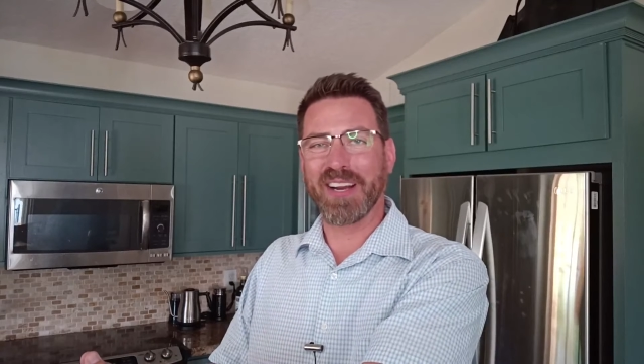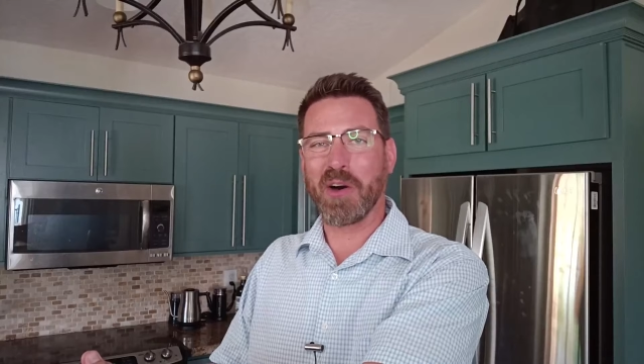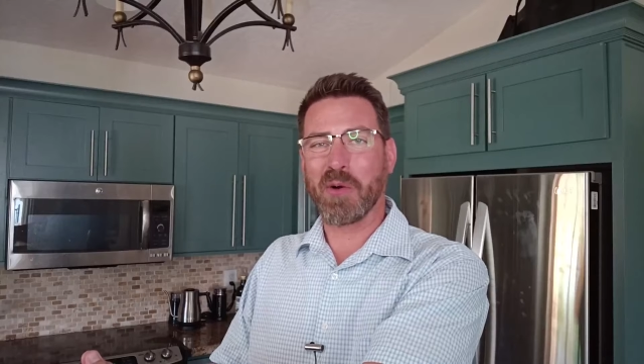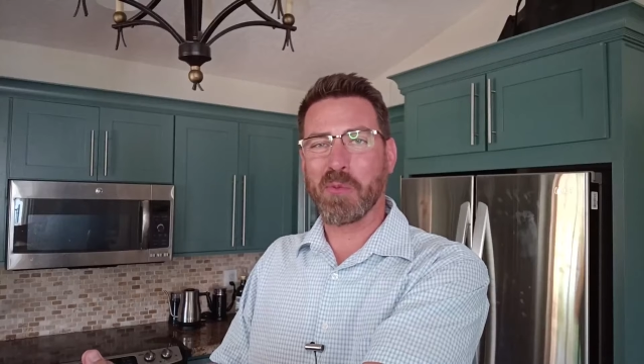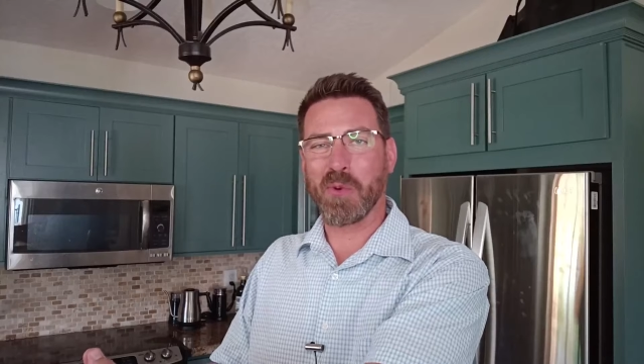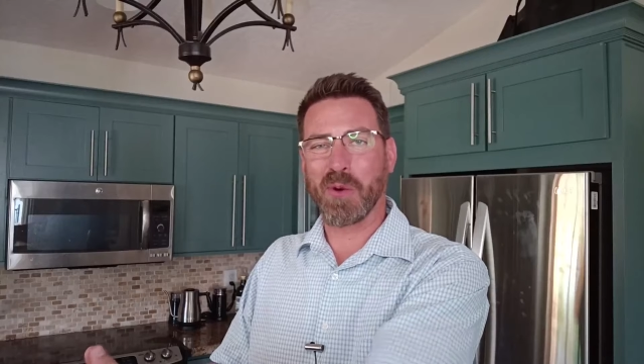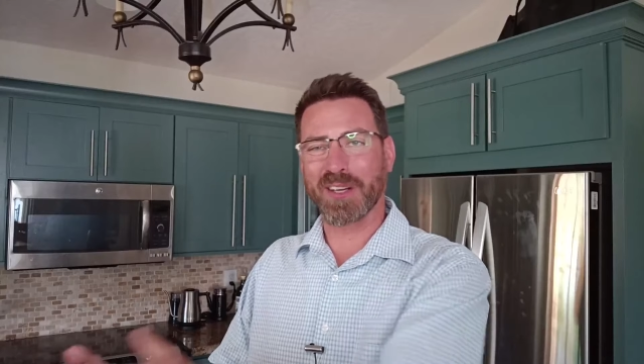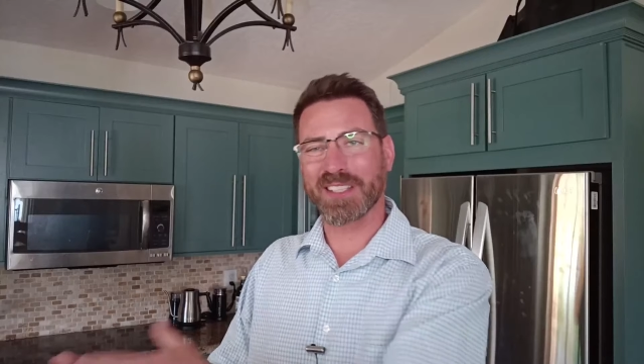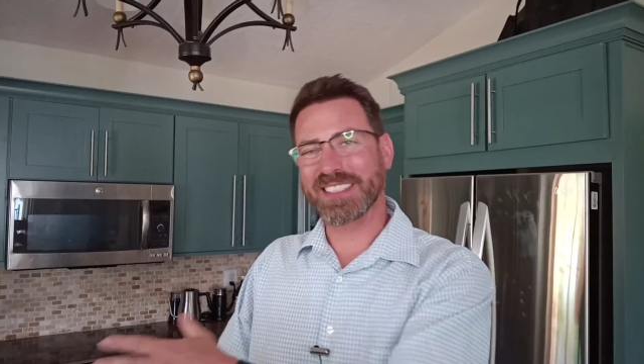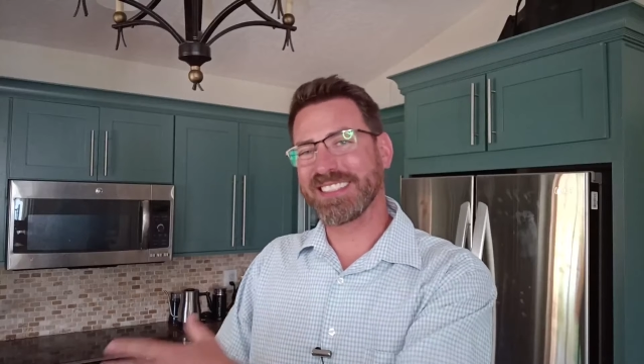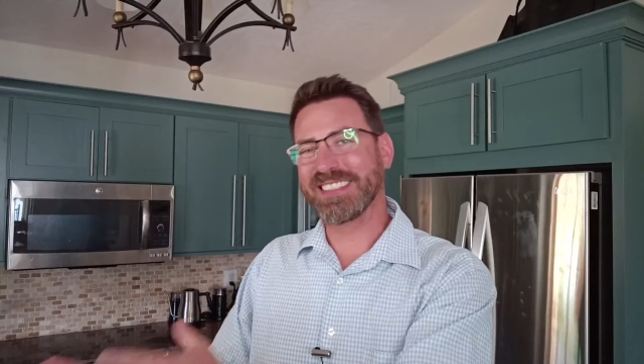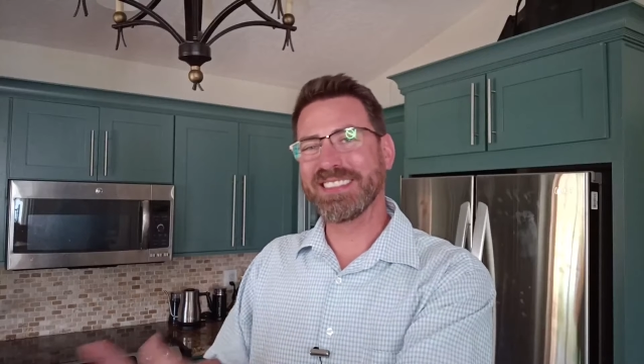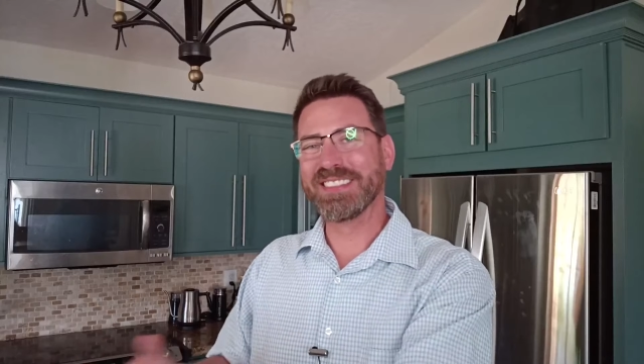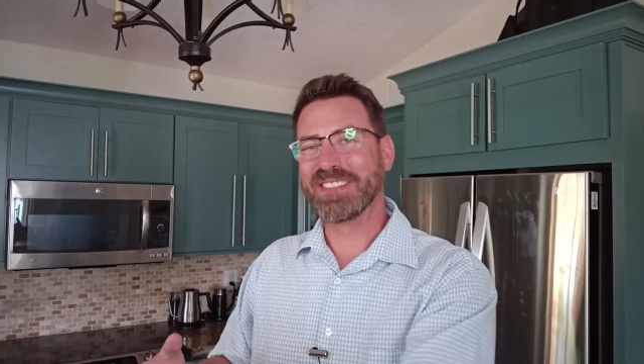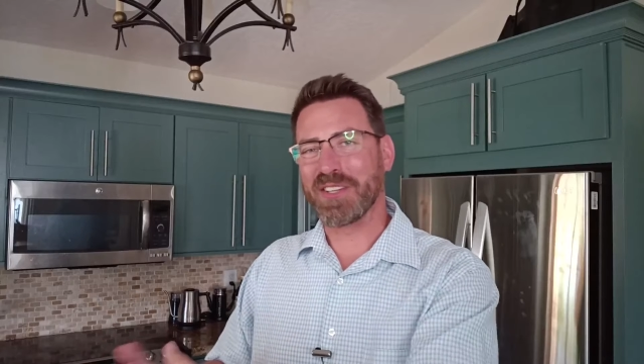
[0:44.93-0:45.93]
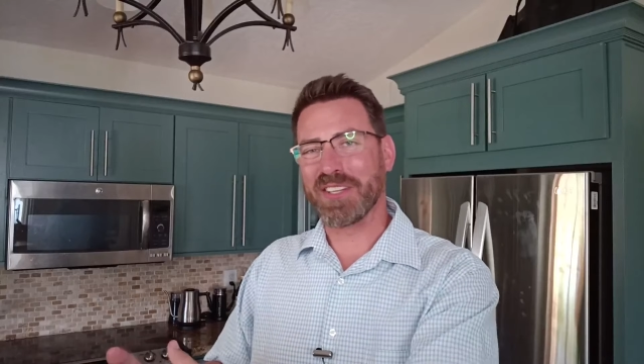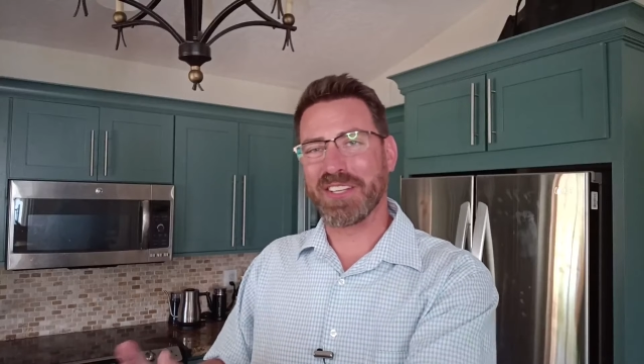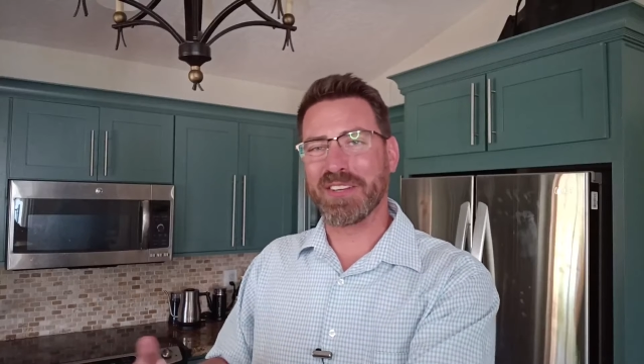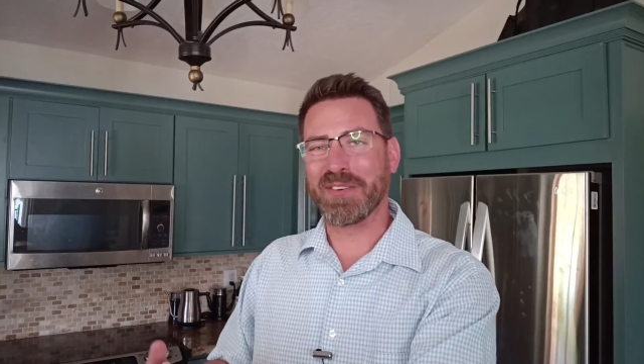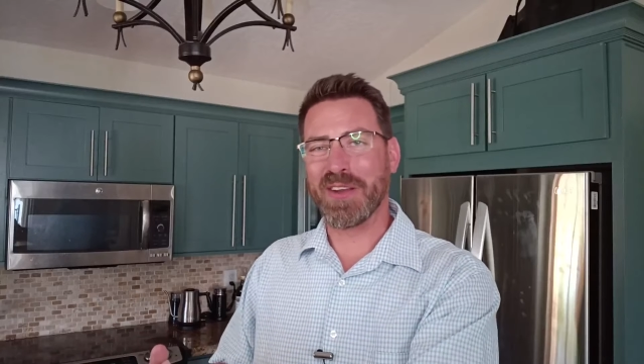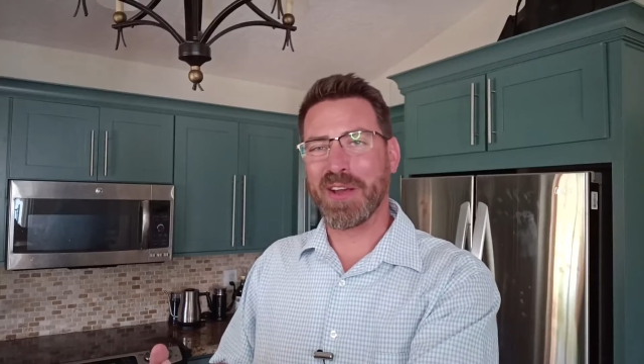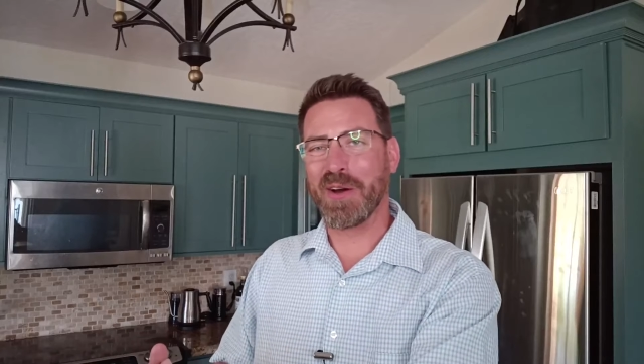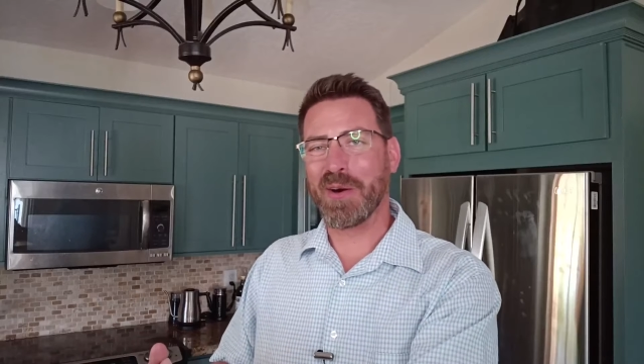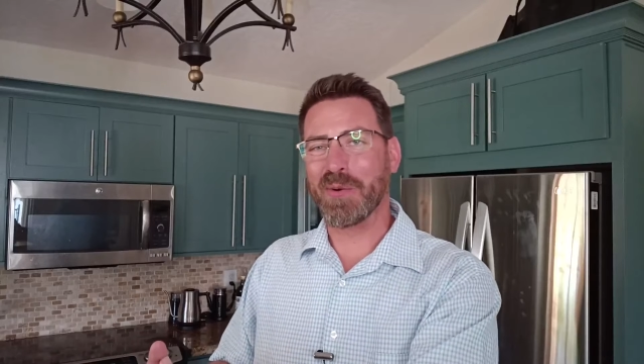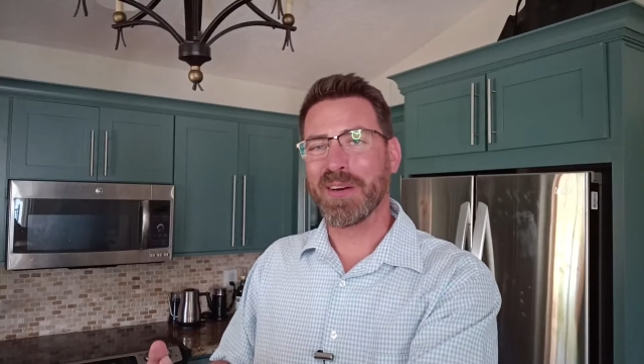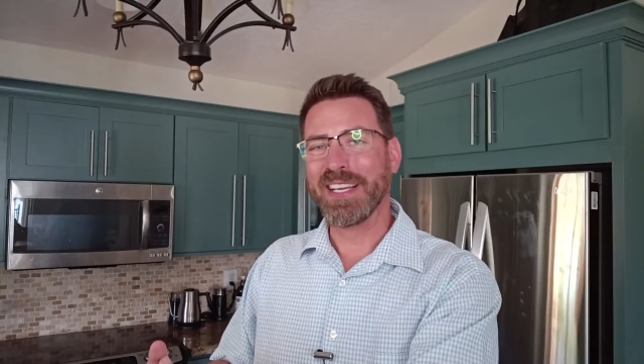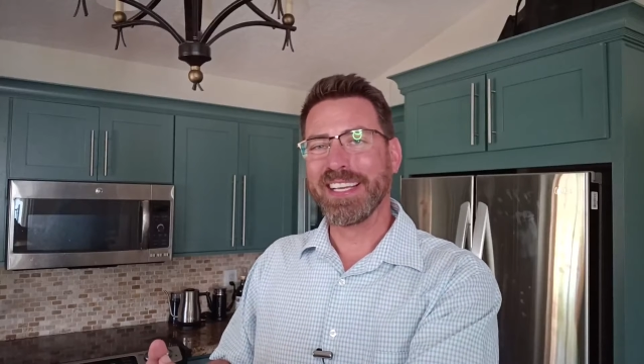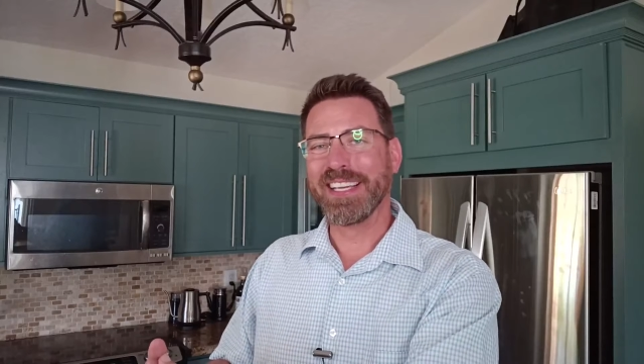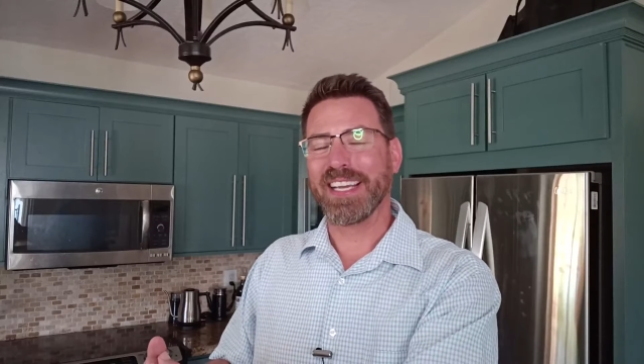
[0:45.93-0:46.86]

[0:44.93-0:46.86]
all works so that you know,